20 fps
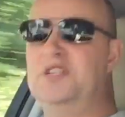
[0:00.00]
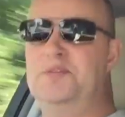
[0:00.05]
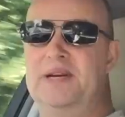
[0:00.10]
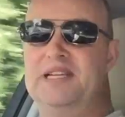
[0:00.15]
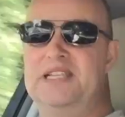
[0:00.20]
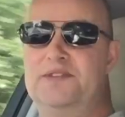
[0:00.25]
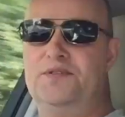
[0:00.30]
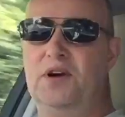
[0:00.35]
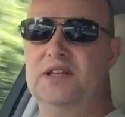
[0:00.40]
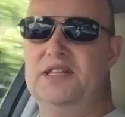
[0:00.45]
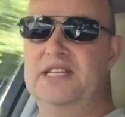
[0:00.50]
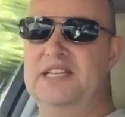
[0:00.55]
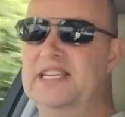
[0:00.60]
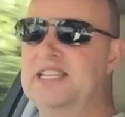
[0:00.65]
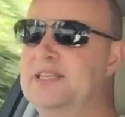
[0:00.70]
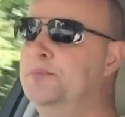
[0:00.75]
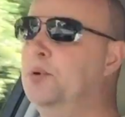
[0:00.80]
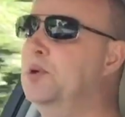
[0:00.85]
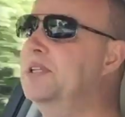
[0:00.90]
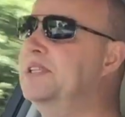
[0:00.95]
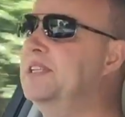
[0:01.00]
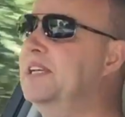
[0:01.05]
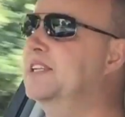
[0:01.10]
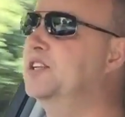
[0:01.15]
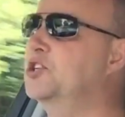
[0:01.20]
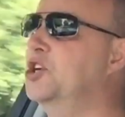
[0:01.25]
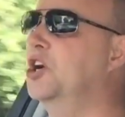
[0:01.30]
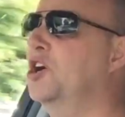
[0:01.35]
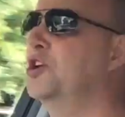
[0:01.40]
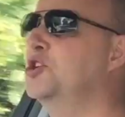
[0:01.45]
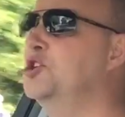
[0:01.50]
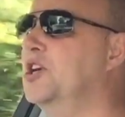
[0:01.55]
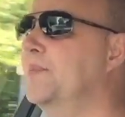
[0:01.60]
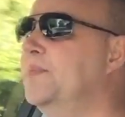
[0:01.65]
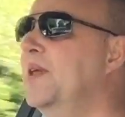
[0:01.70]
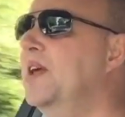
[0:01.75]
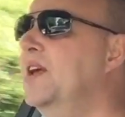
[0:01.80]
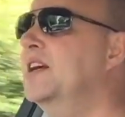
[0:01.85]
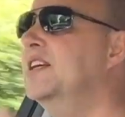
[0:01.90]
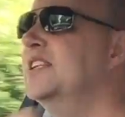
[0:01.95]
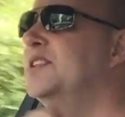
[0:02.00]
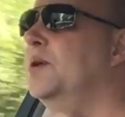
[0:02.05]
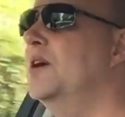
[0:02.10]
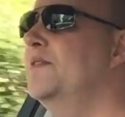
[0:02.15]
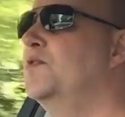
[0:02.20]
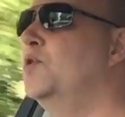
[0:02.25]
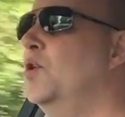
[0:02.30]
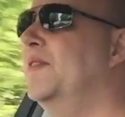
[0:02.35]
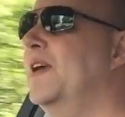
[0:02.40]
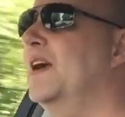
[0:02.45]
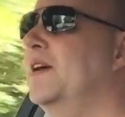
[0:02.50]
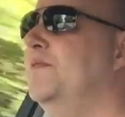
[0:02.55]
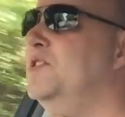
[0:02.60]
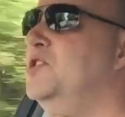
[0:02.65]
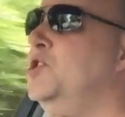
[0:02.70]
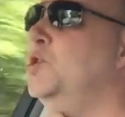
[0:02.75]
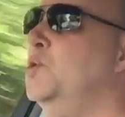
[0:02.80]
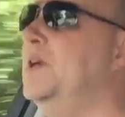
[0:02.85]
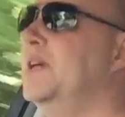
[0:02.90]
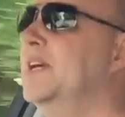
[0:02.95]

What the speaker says: specified the 6.6 charger. So I've got that for 2